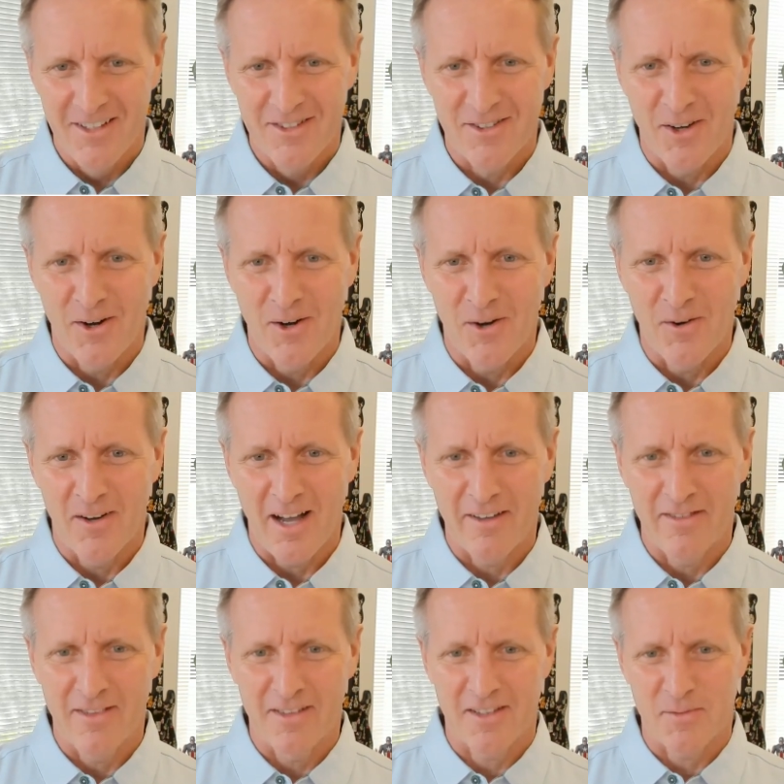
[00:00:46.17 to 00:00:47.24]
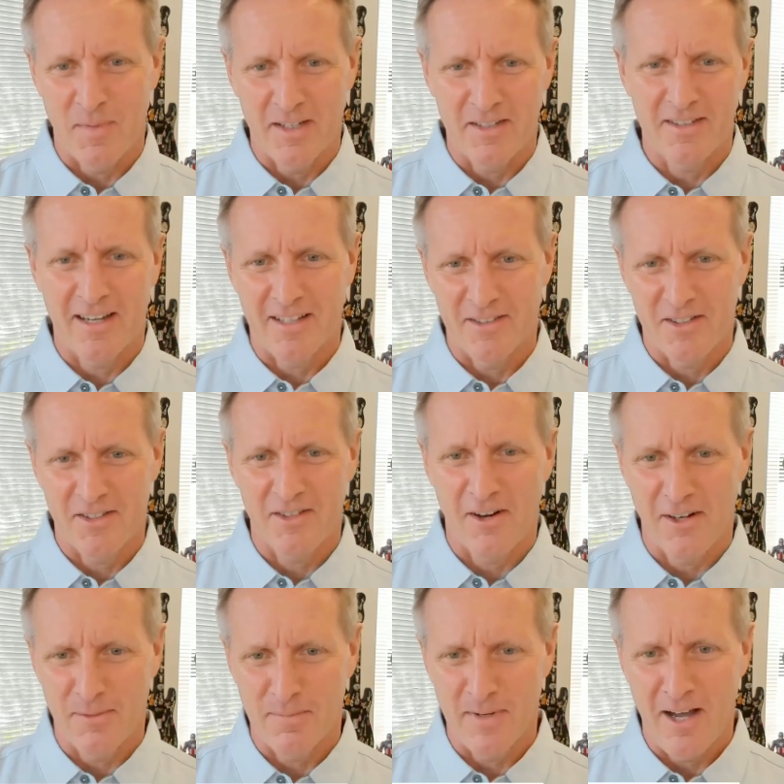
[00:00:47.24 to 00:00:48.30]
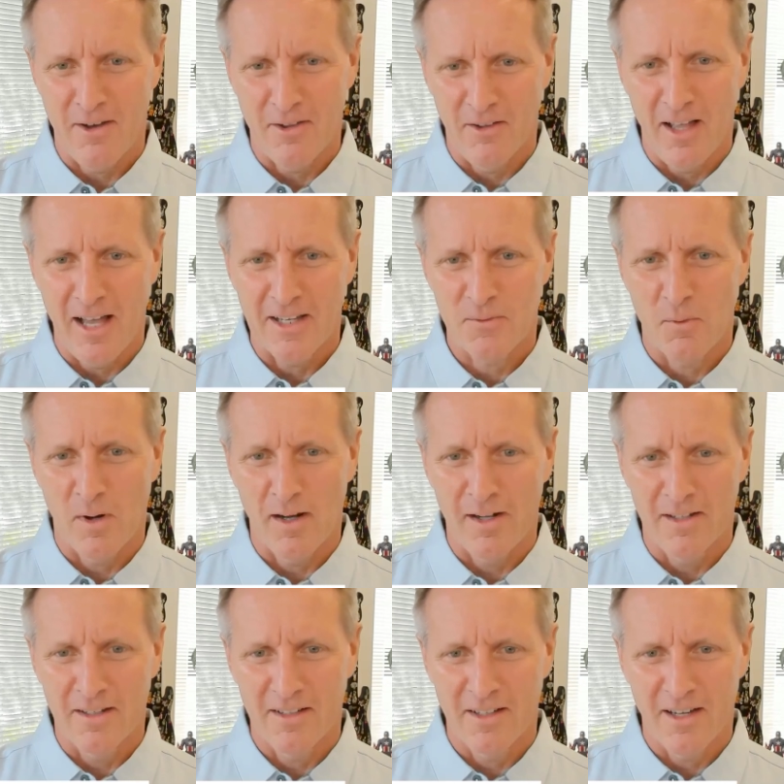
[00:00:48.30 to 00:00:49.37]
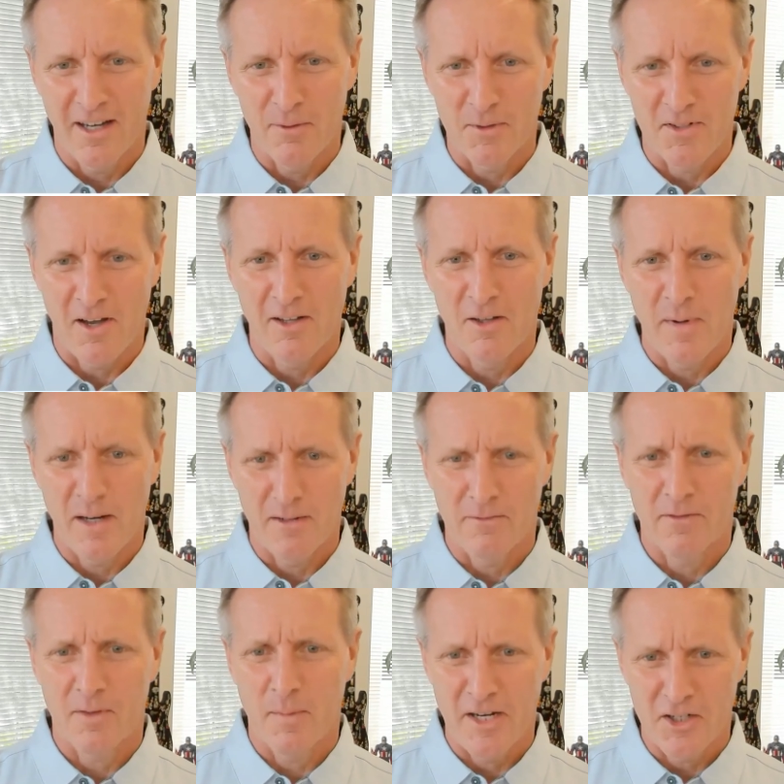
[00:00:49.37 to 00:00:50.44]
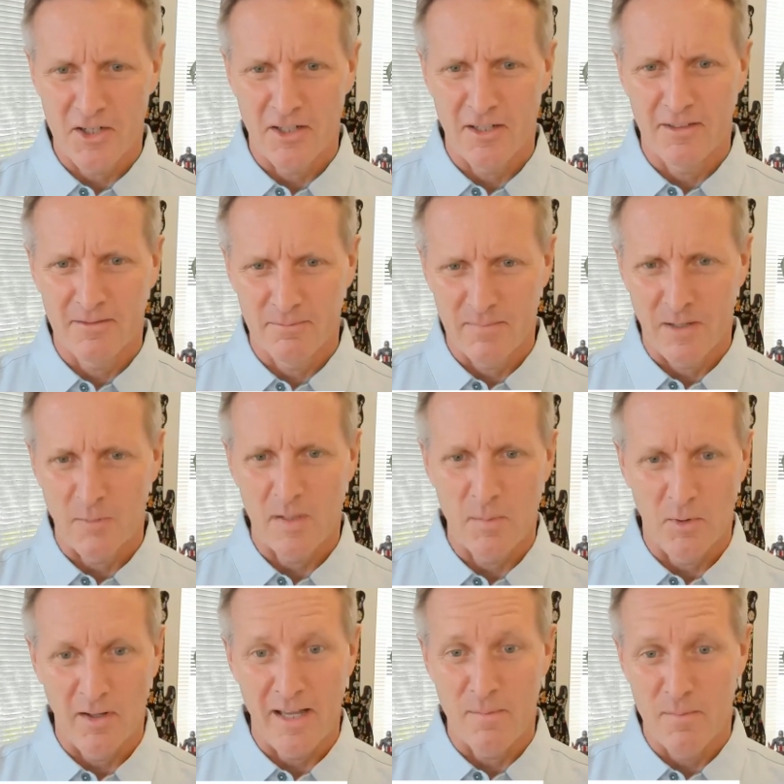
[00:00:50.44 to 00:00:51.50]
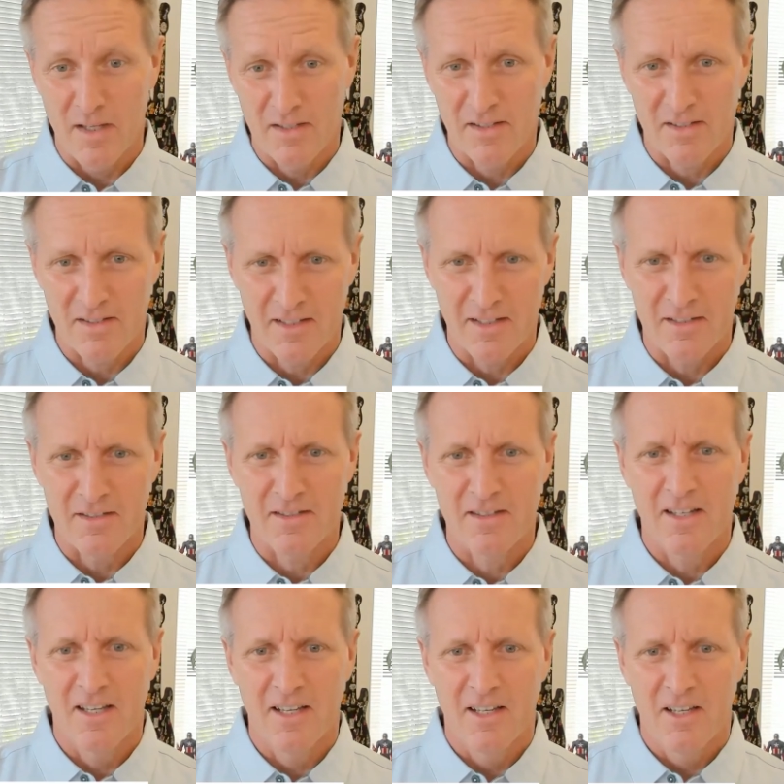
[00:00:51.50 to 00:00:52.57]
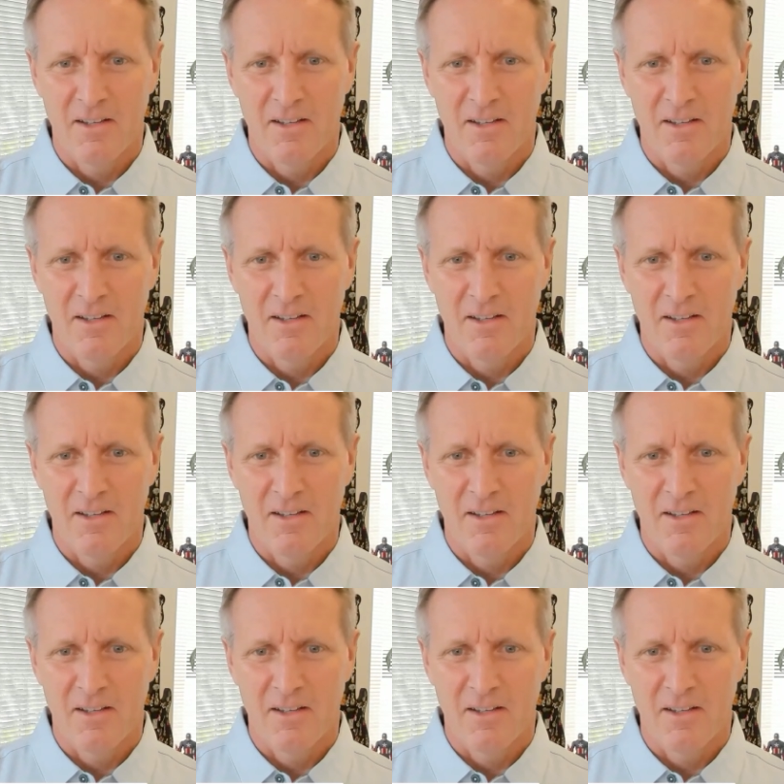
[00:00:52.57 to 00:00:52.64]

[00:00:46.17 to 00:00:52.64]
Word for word: So uh, this is my second startup now. The last one uh, was all about information, about people and businesses.